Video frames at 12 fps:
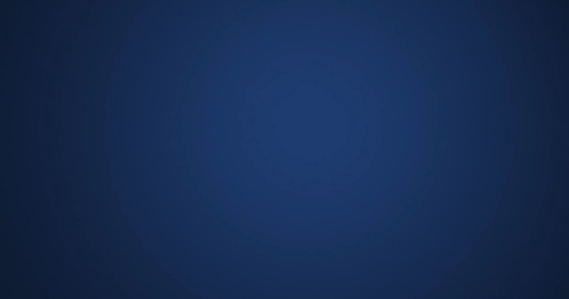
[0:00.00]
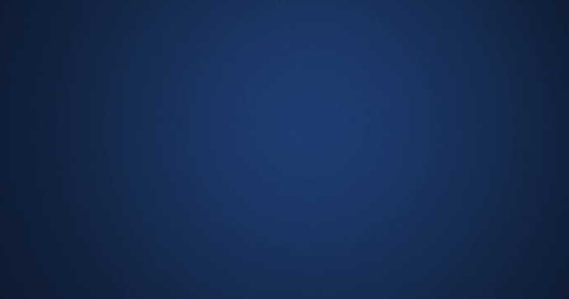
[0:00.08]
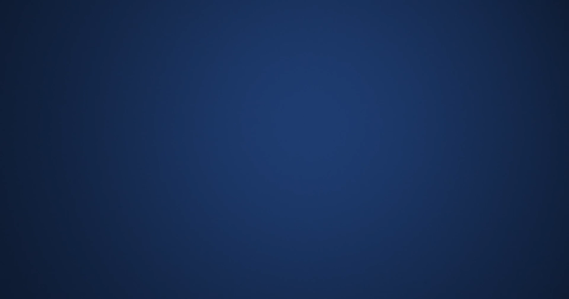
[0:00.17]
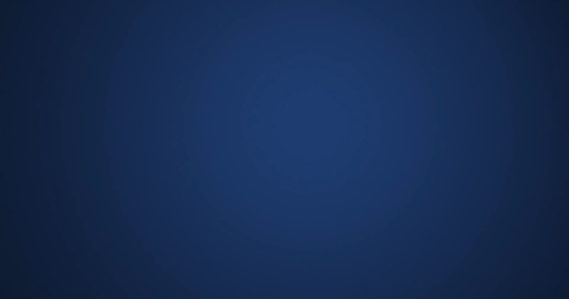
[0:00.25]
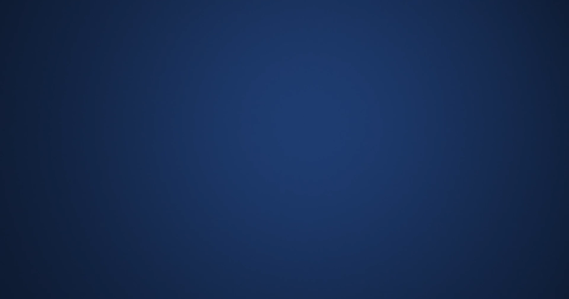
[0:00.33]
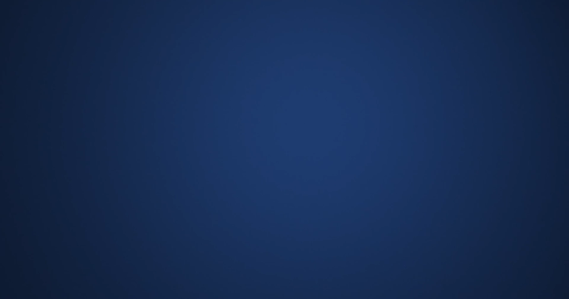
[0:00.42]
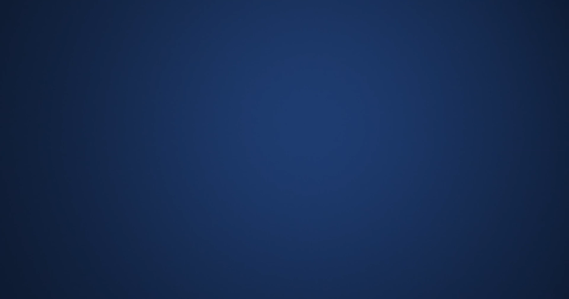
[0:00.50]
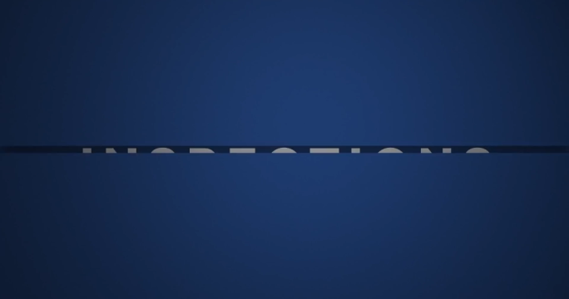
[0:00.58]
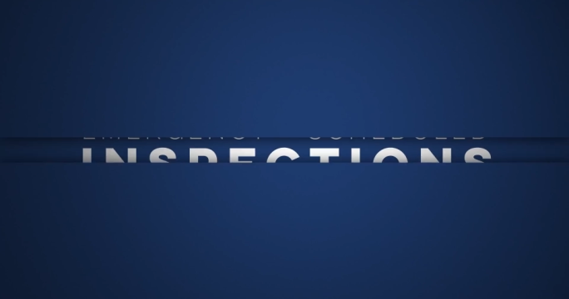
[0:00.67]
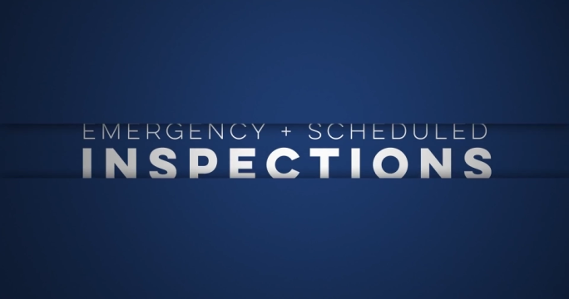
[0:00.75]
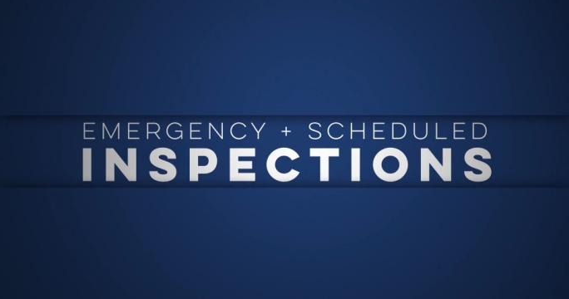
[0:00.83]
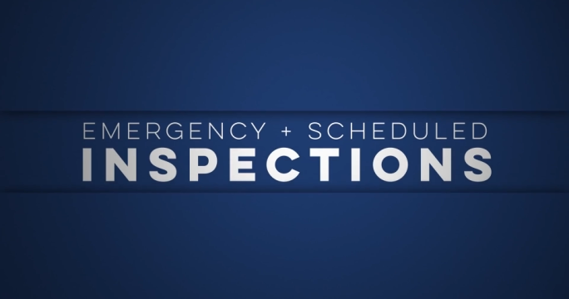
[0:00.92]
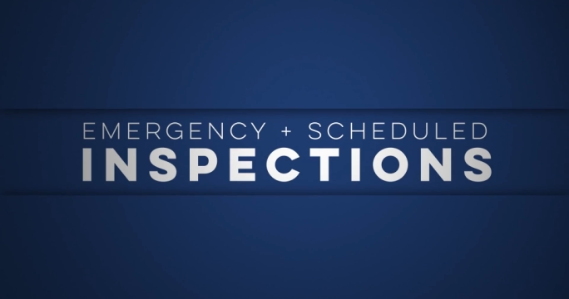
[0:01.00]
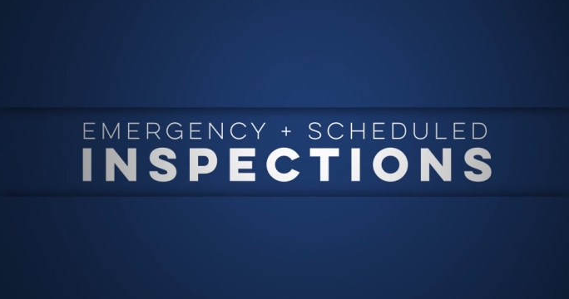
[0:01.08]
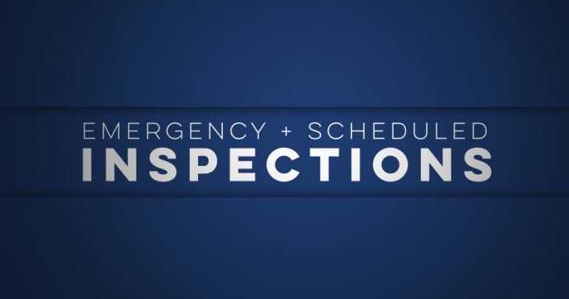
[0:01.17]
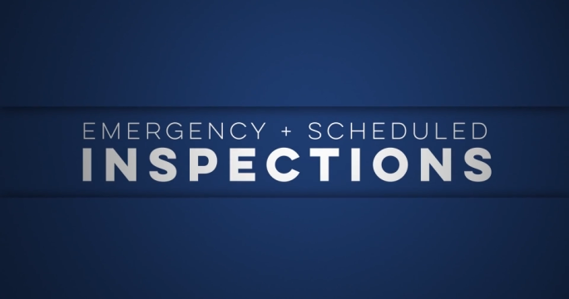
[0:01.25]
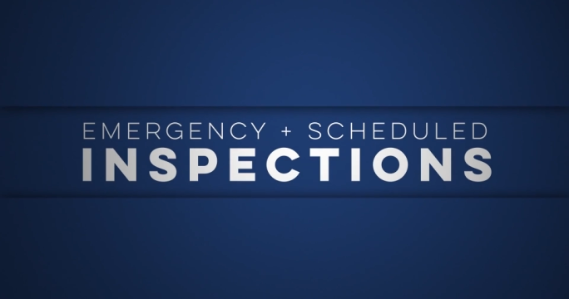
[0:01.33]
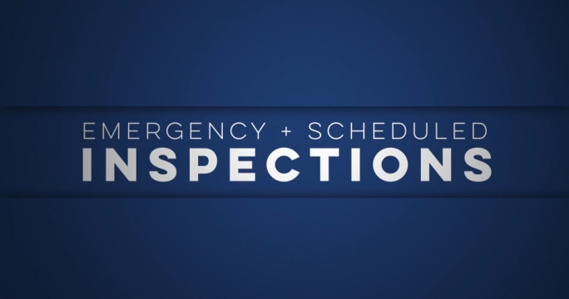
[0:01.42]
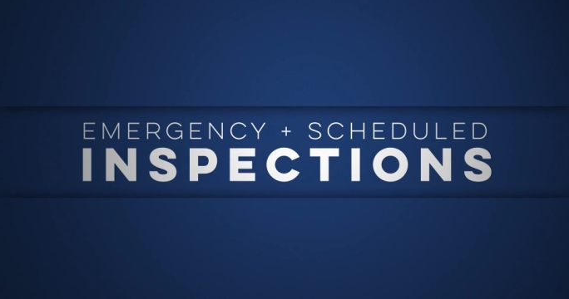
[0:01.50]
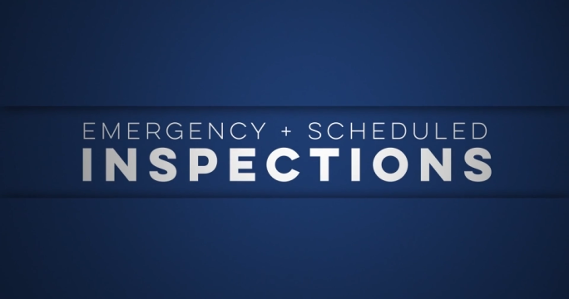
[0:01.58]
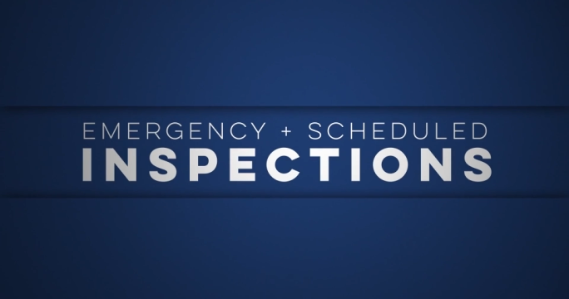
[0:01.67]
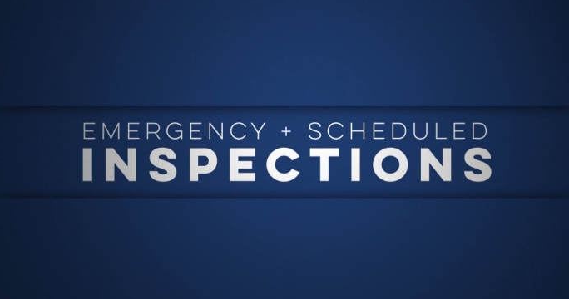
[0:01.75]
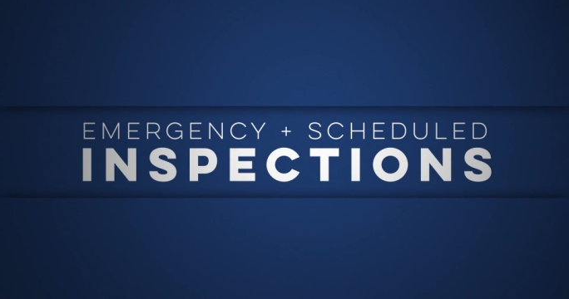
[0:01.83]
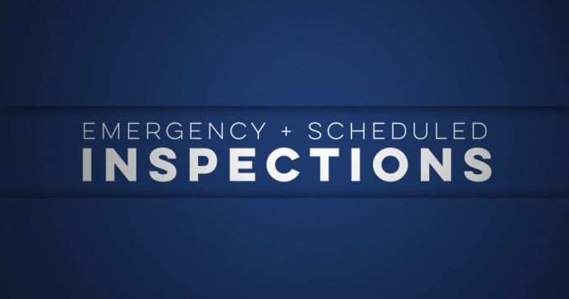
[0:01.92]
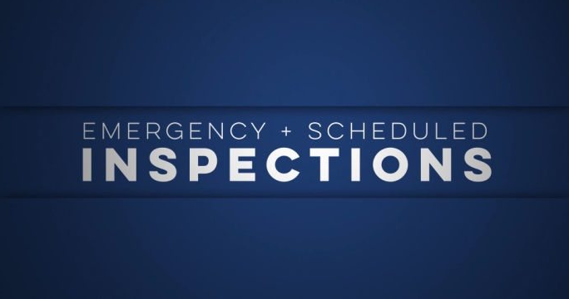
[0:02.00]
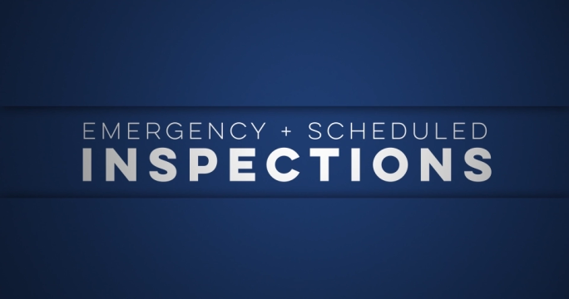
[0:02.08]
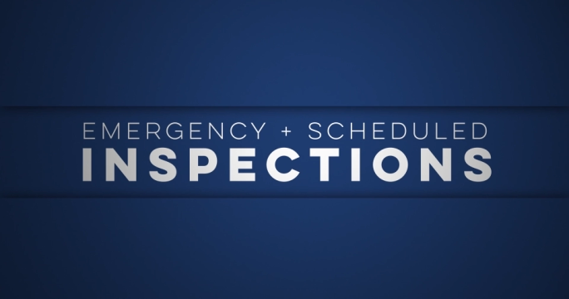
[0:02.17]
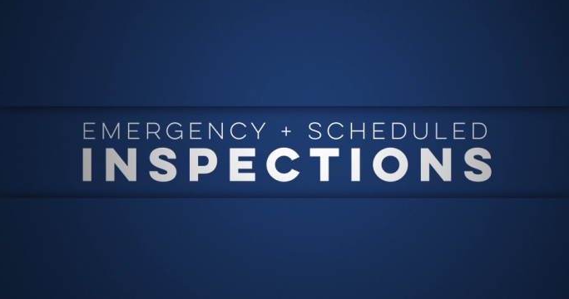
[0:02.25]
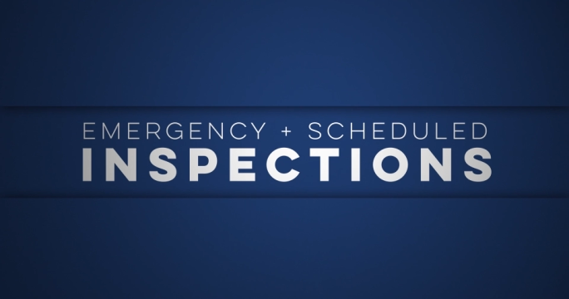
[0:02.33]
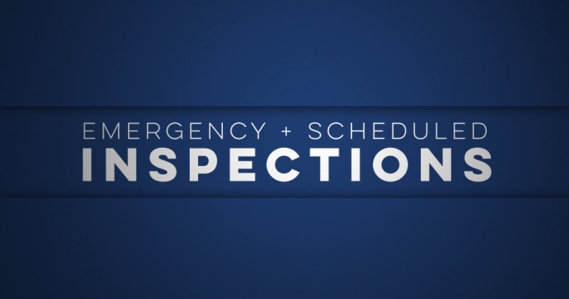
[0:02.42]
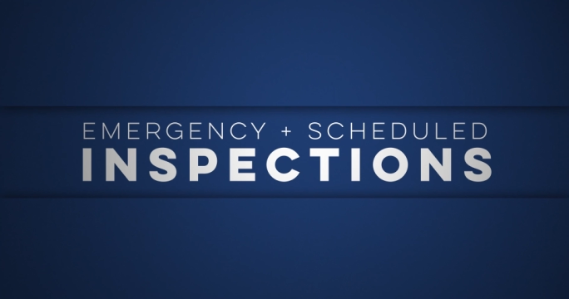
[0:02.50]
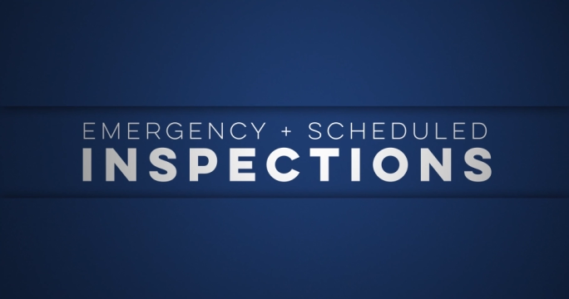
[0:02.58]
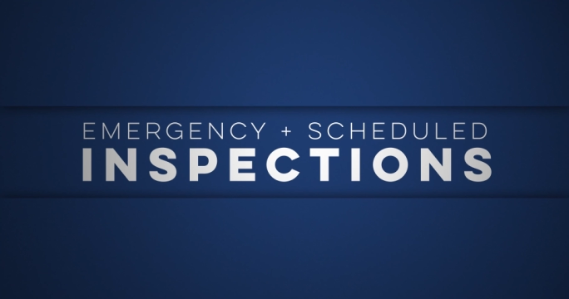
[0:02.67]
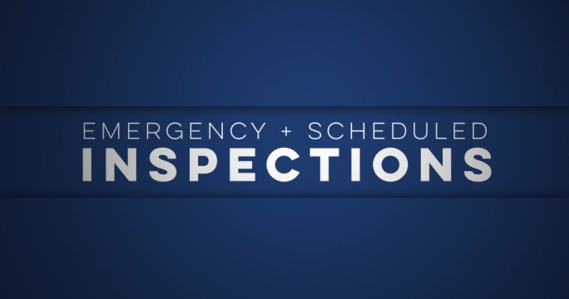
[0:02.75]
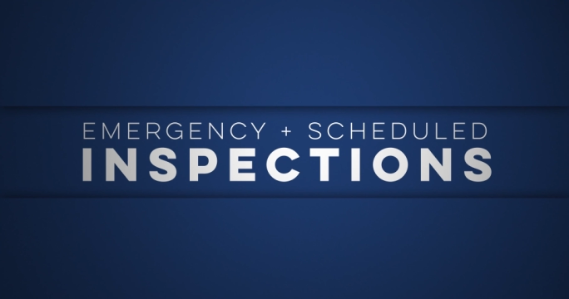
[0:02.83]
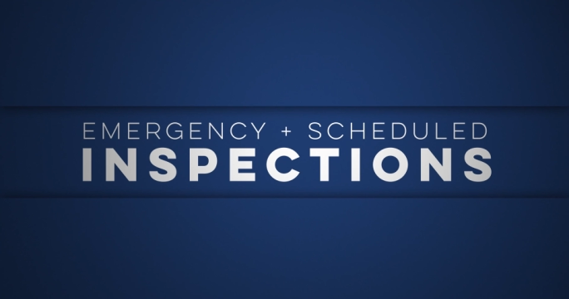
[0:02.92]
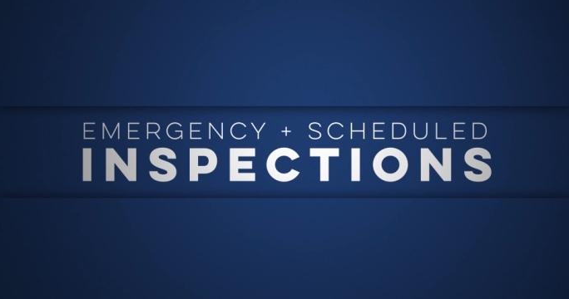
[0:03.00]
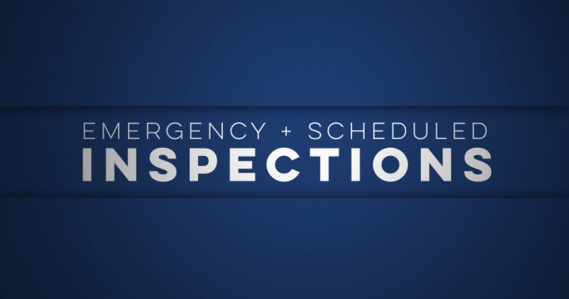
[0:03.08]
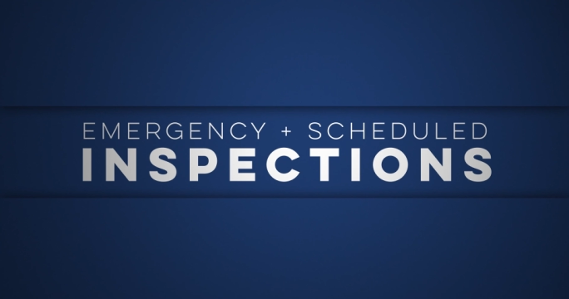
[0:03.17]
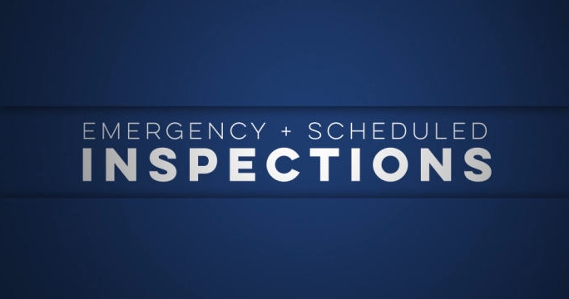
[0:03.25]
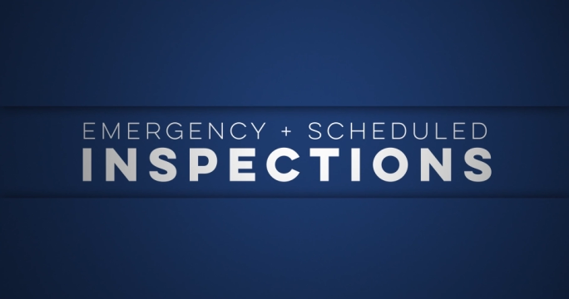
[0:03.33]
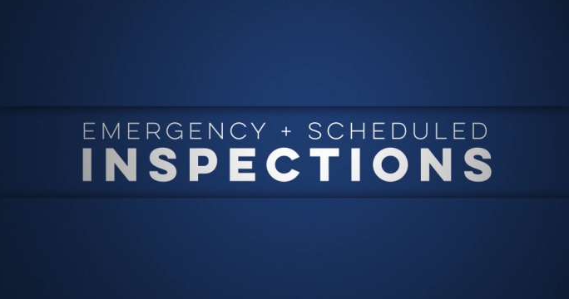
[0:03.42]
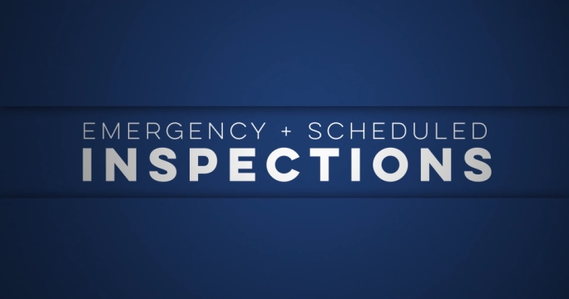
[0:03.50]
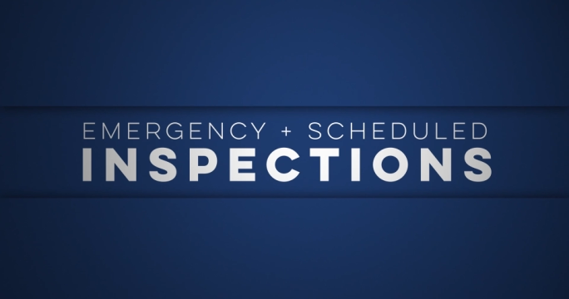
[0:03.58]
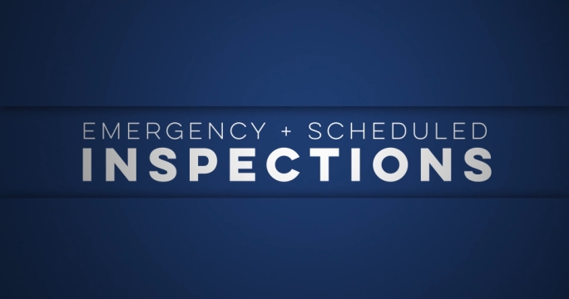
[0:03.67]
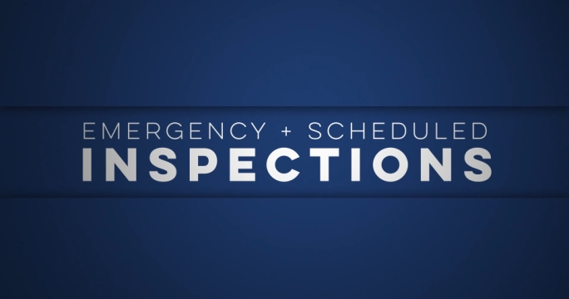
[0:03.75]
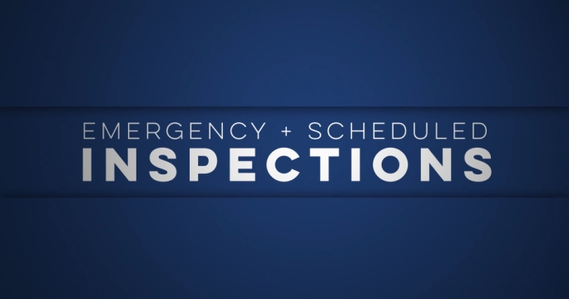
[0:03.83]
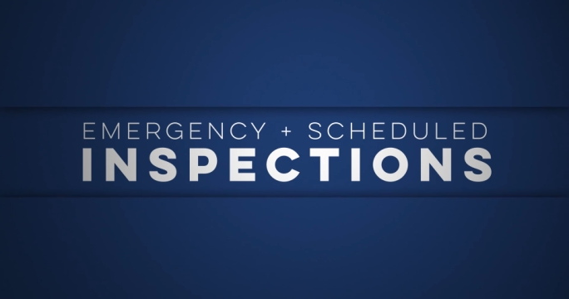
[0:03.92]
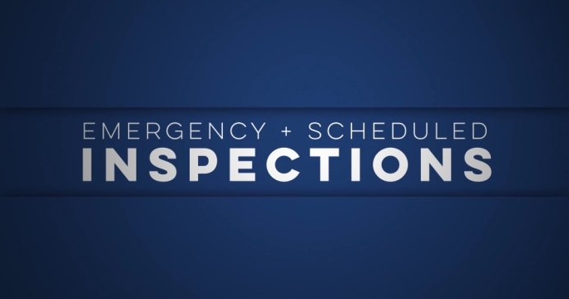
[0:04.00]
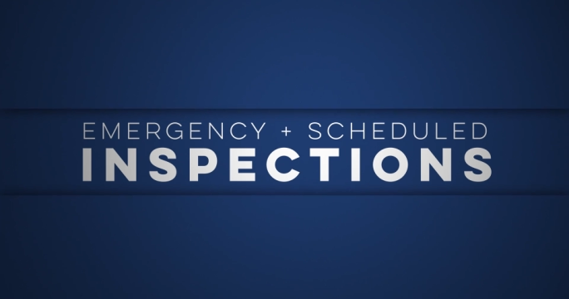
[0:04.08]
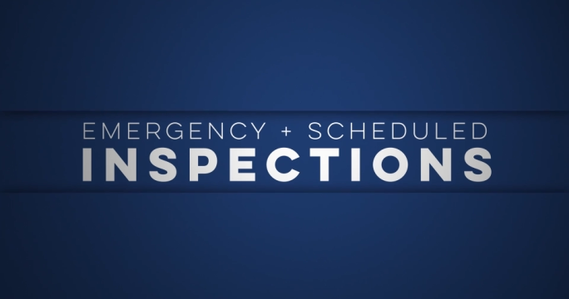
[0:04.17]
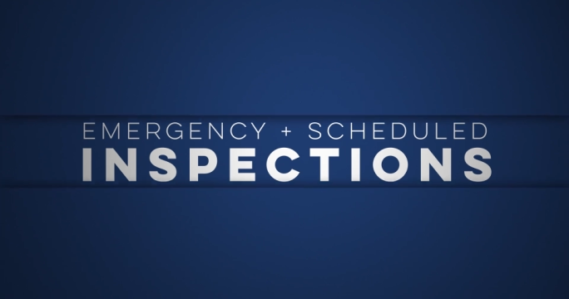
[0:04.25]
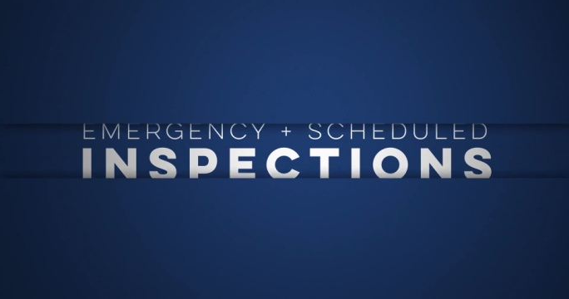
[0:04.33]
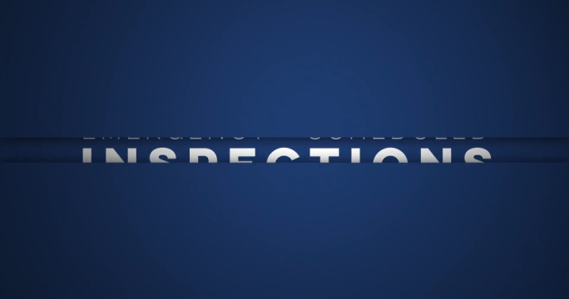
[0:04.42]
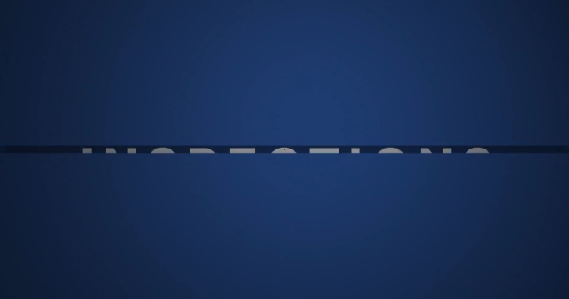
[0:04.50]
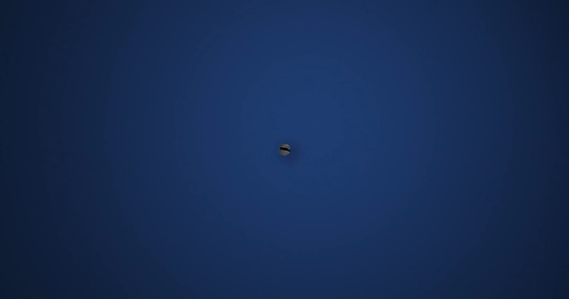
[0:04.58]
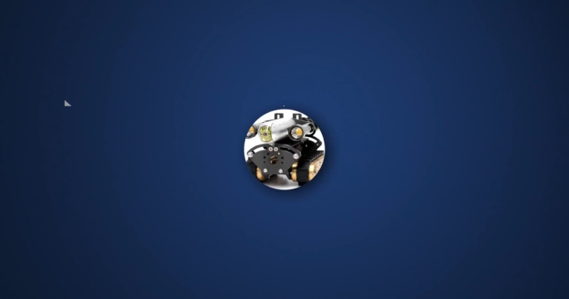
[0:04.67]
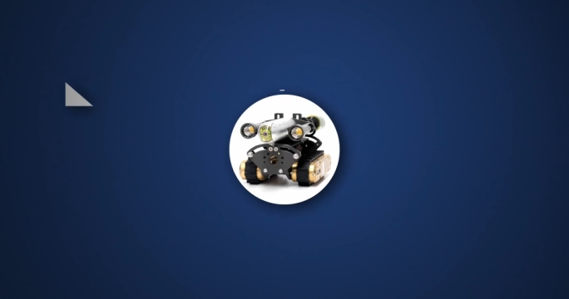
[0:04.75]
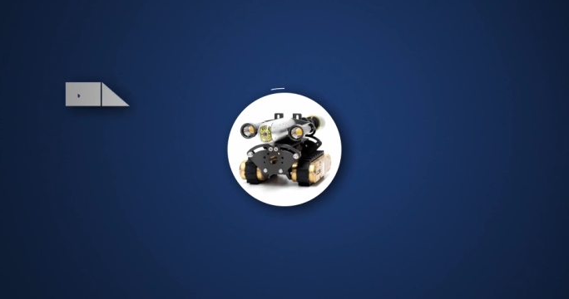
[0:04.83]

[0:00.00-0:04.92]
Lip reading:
[unreadable: no face in view]